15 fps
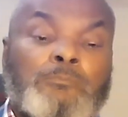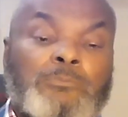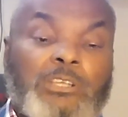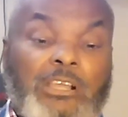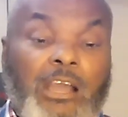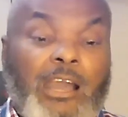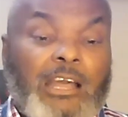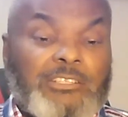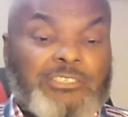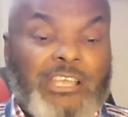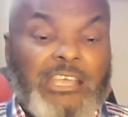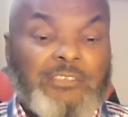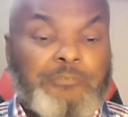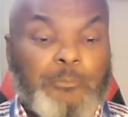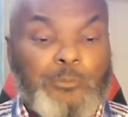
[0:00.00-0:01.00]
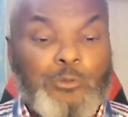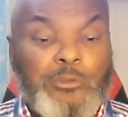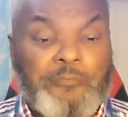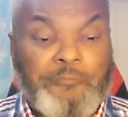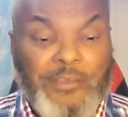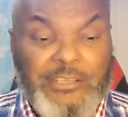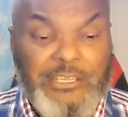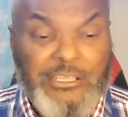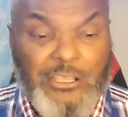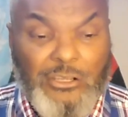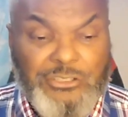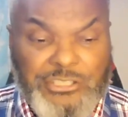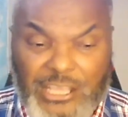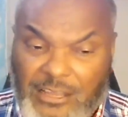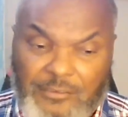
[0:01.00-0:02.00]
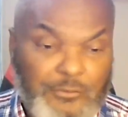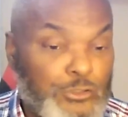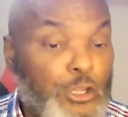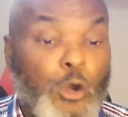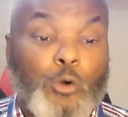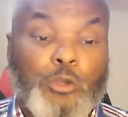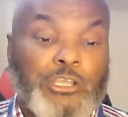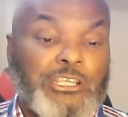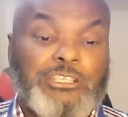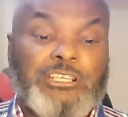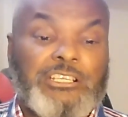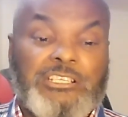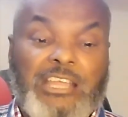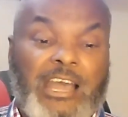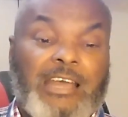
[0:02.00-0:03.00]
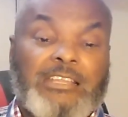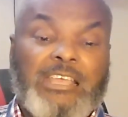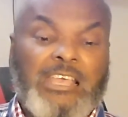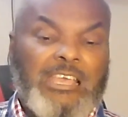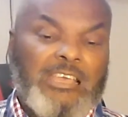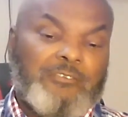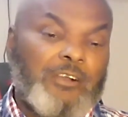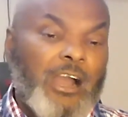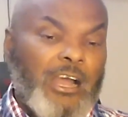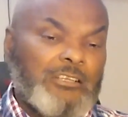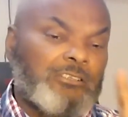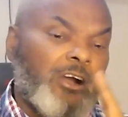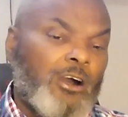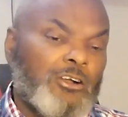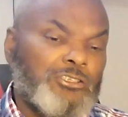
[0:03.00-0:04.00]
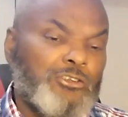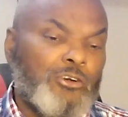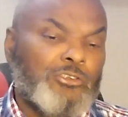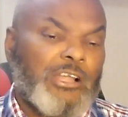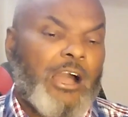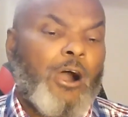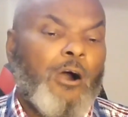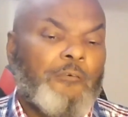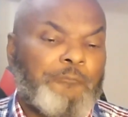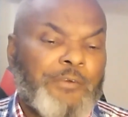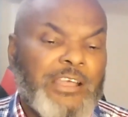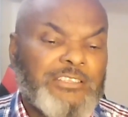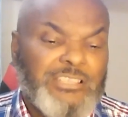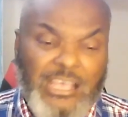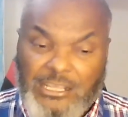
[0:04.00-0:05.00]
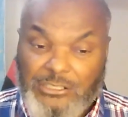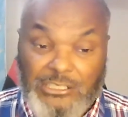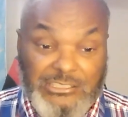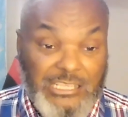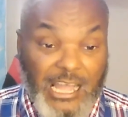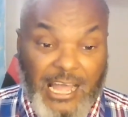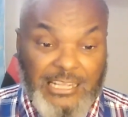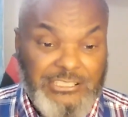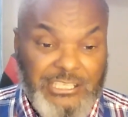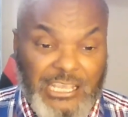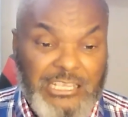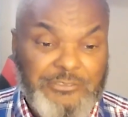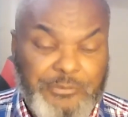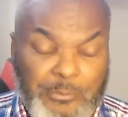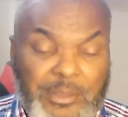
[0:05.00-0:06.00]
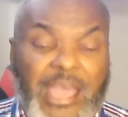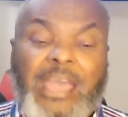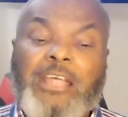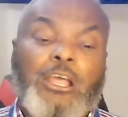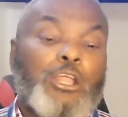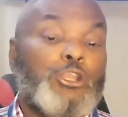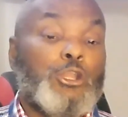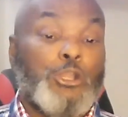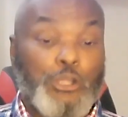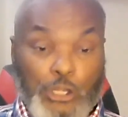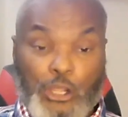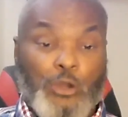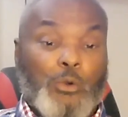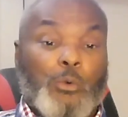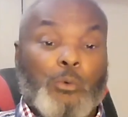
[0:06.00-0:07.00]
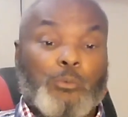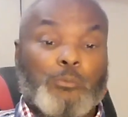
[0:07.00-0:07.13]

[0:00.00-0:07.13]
Did God change from you defending yourself? No, he did not. If God called you on an offense, does God change from that? No.